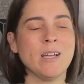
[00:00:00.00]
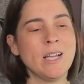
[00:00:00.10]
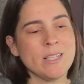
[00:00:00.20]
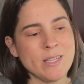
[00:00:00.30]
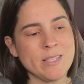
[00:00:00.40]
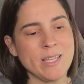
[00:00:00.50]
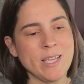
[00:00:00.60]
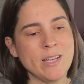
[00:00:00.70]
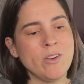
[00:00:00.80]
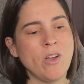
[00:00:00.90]
As I
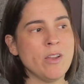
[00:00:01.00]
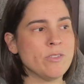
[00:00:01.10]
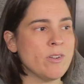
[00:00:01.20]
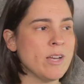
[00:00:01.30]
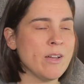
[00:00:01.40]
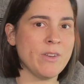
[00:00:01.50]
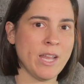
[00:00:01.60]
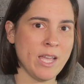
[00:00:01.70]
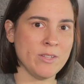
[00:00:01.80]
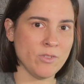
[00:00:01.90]
said, I don't have it
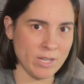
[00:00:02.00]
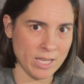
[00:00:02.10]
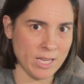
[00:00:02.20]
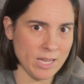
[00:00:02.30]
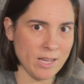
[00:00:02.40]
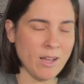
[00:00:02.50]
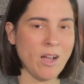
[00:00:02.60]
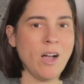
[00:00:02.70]
hands-on here.